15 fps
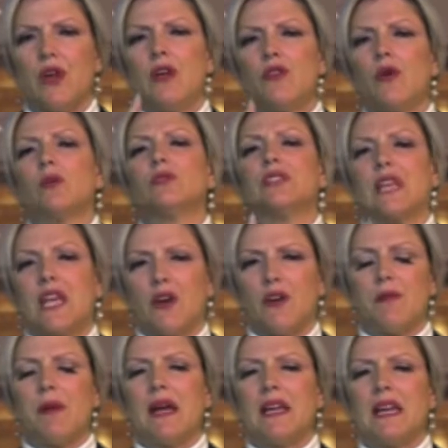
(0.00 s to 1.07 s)
those that carry
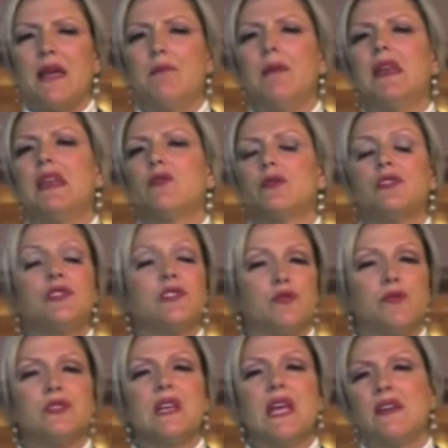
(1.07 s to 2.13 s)
my name, many Christians will
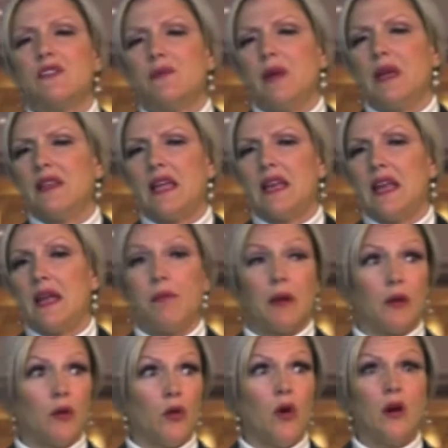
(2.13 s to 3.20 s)
say unto me in that day, but
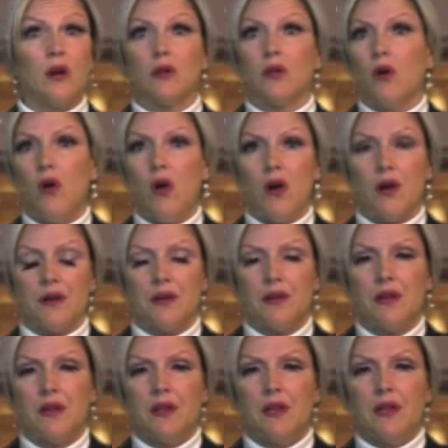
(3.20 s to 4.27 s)
Lord, Lord,
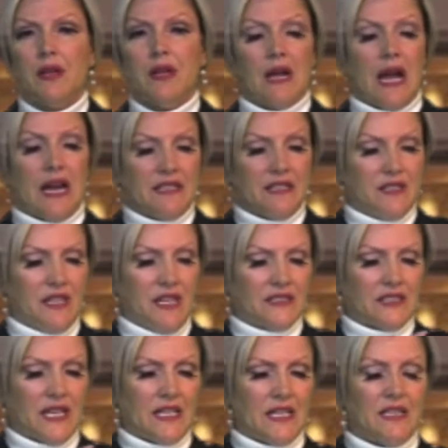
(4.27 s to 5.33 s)
I did this,
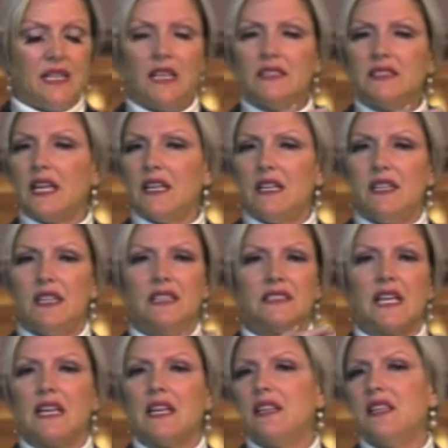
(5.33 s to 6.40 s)
I did this, I did this,
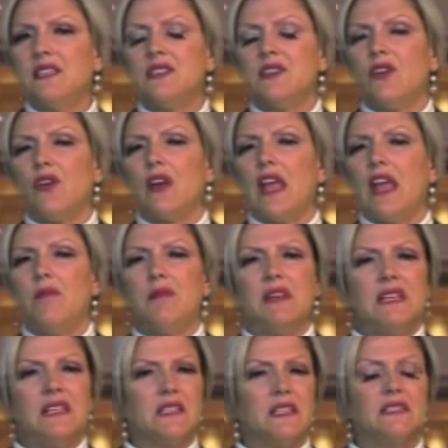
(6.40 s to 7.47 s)
I did this in your name, and
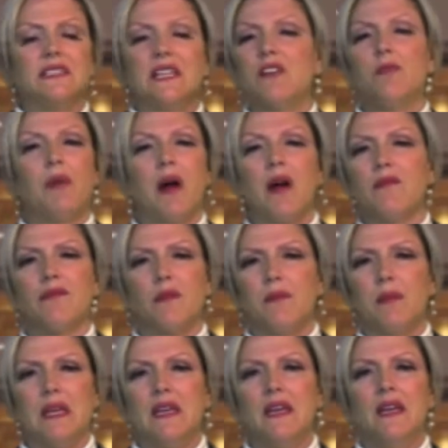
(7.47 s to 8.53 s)
he's going to say, depart from
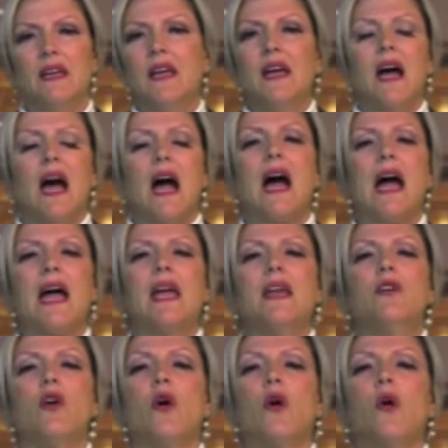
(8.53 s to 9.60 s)
me. I
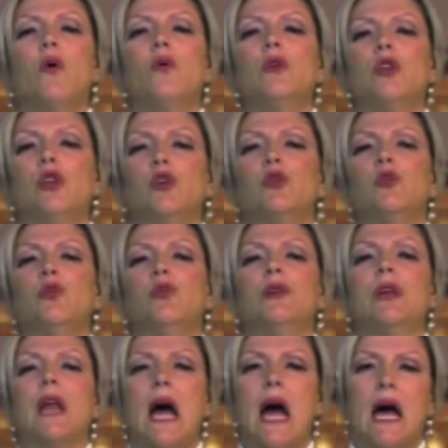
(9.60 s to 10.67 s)
know you
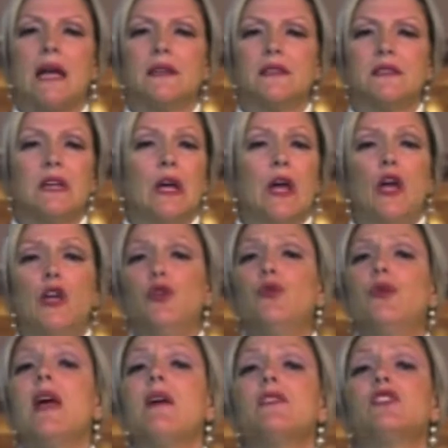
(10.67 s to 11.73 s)
not. You
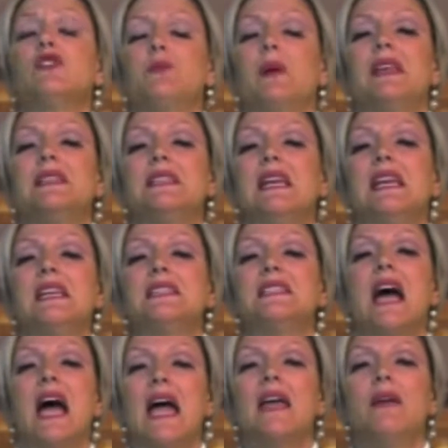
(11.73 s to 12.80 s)
never spent any
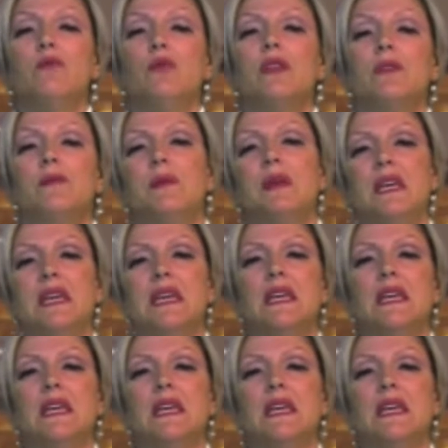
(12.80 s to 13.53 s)
time with me.